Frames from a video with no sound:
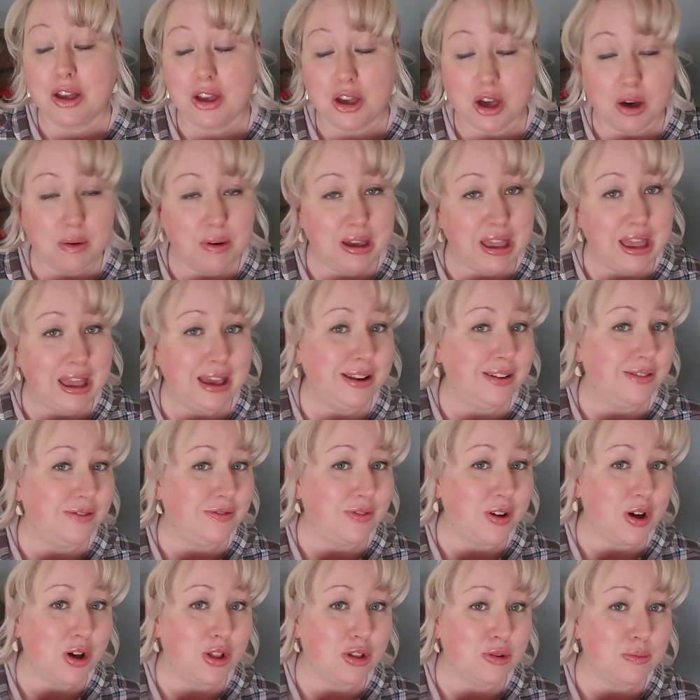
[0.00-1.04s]
Go ahead and
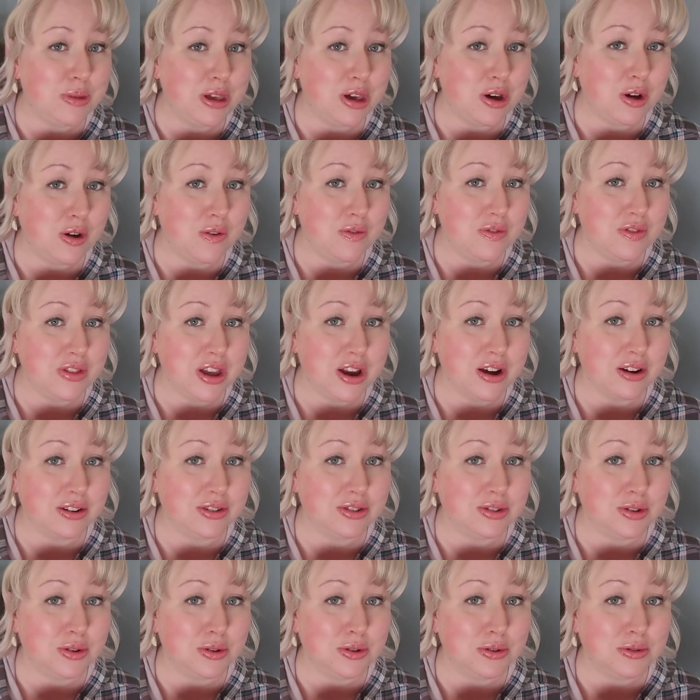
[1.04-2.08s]
follow me over there
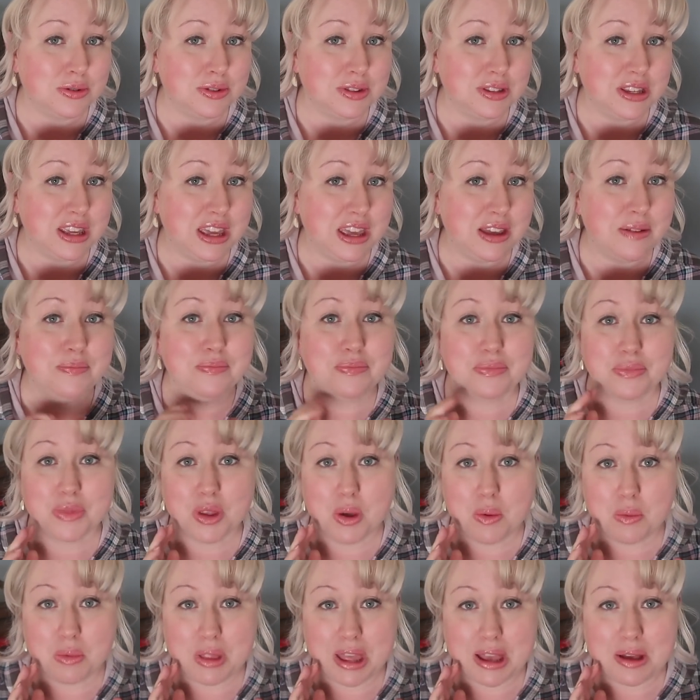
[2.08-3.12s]
so you'll see
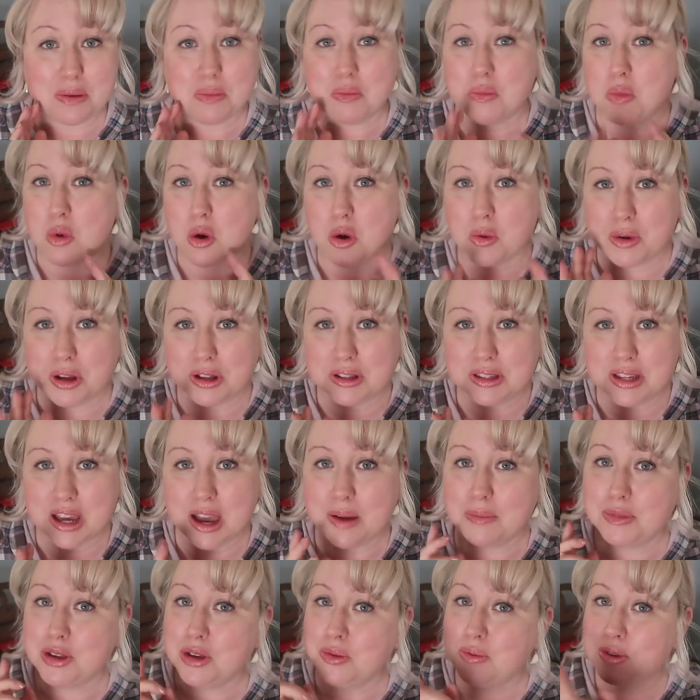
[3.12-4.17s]
like more real
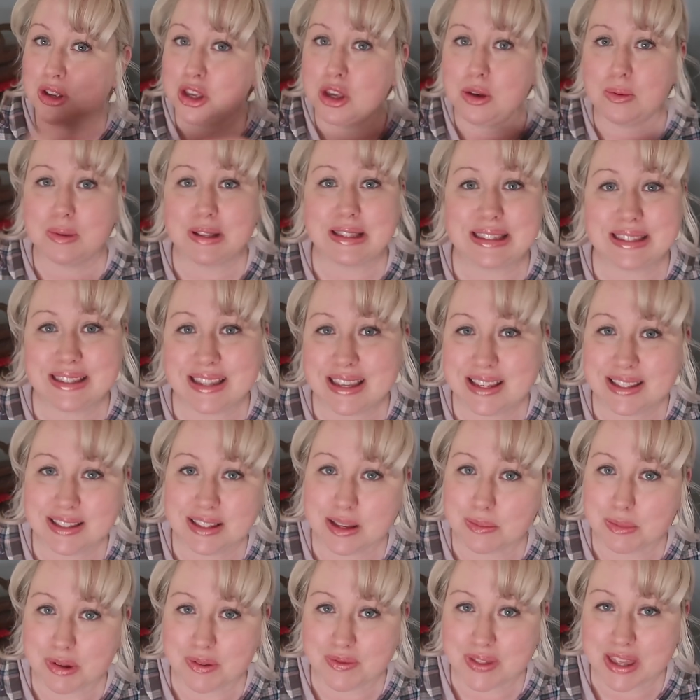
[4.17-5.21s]
time. You you would see
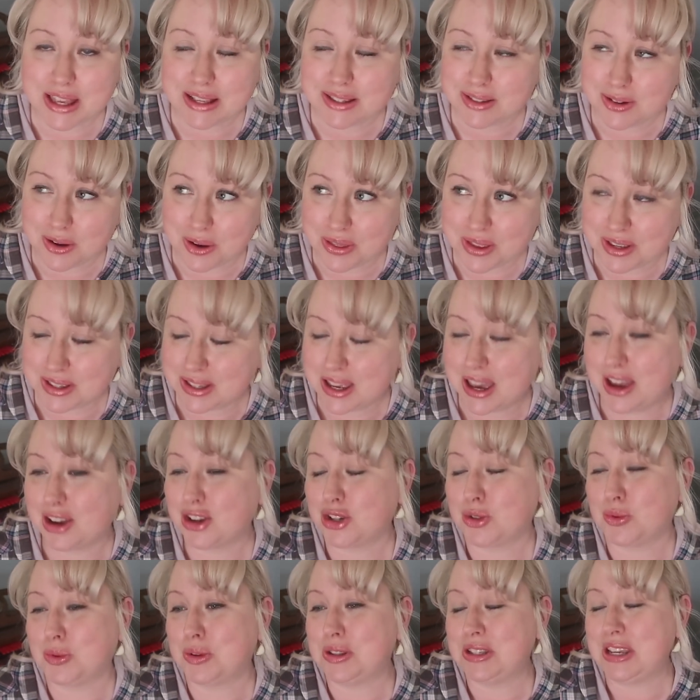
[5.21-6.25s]
some of this on this
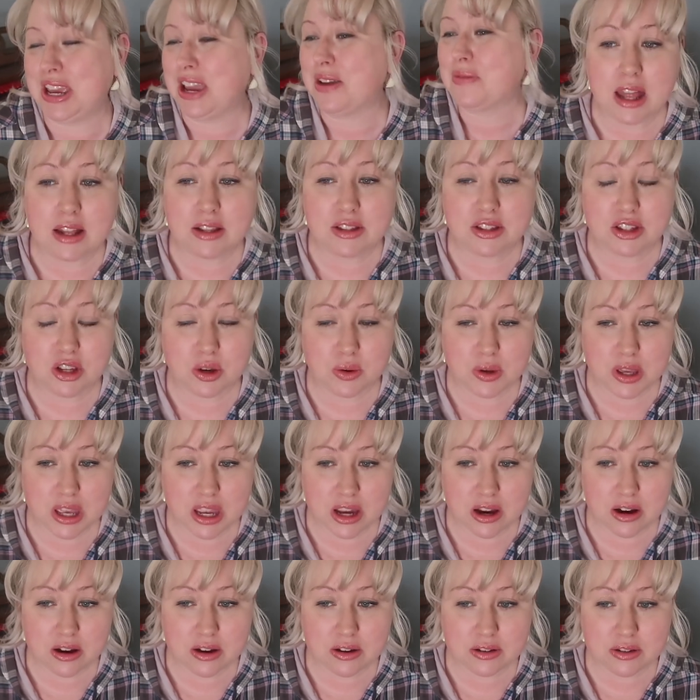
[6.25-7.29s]
actual day. And so
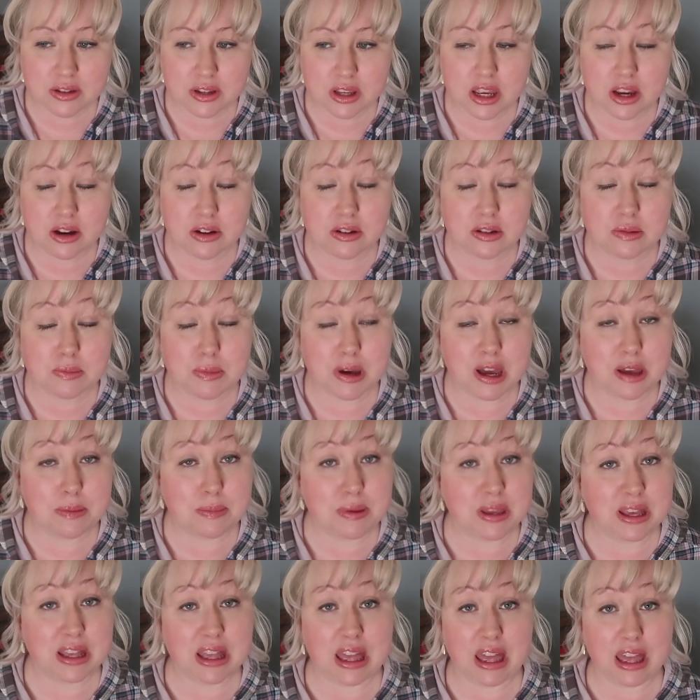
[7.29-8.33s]
here's here's my
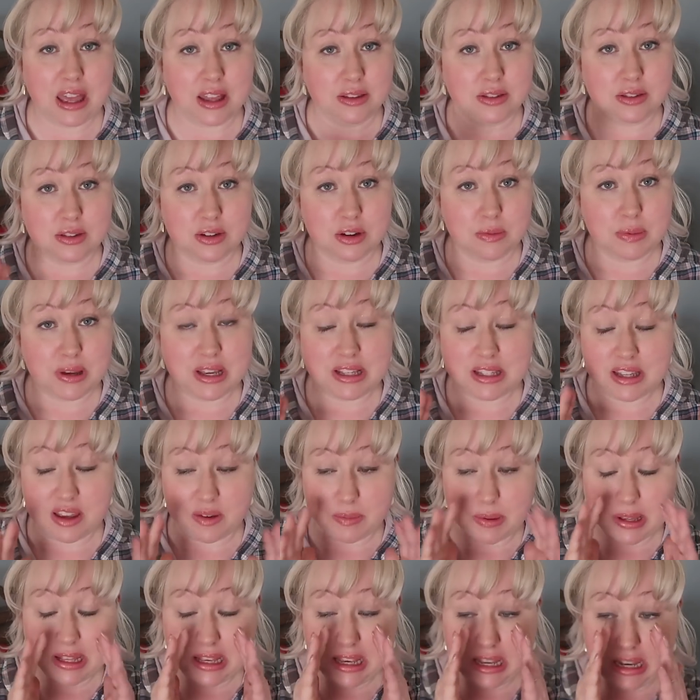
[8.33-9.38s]
big answer because I've been